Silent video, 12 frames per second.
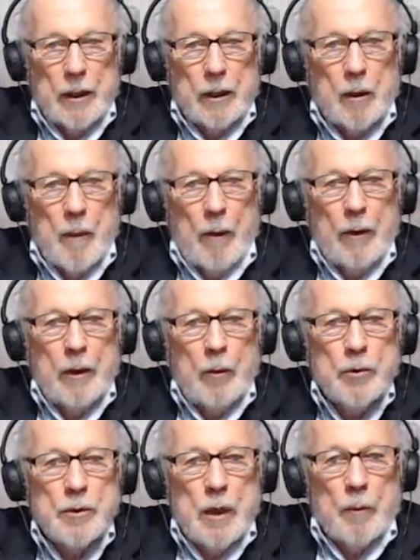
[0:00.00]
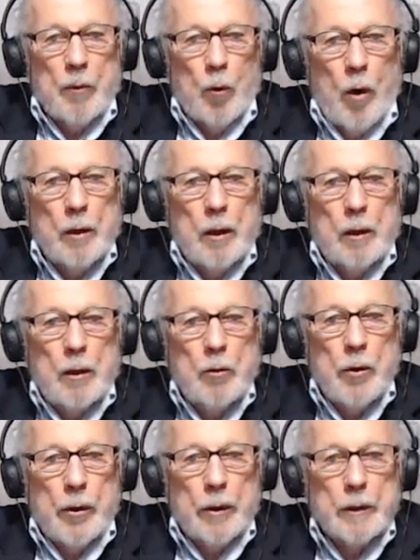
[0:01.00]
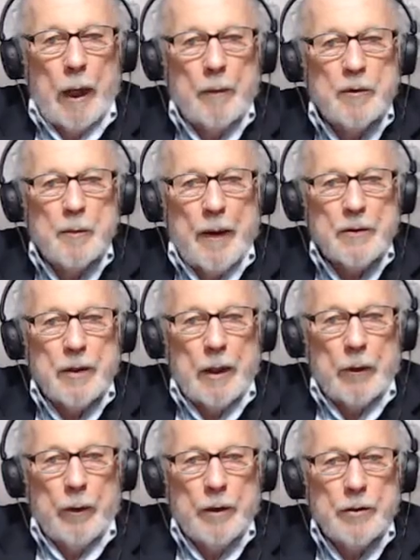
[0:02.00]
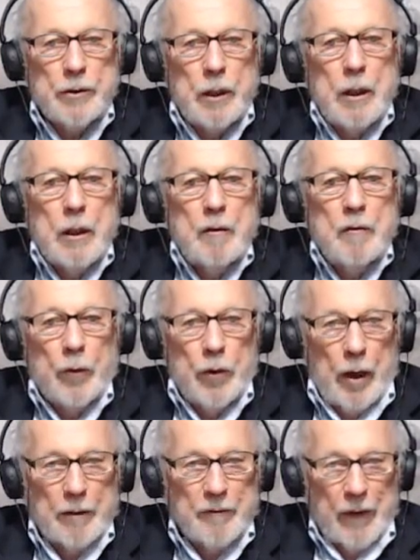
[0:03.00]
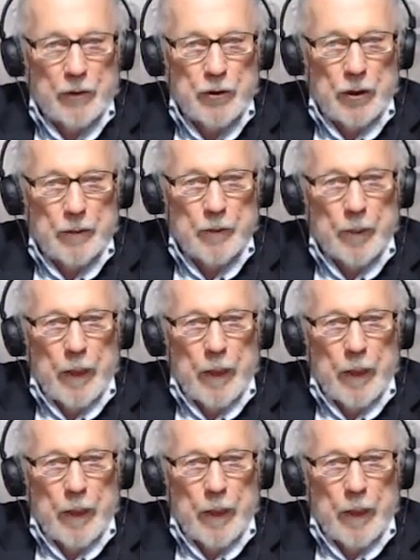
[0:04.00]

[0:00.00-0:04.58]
it came out, and it was #1 on the New York Times bestseller list for nonfiction.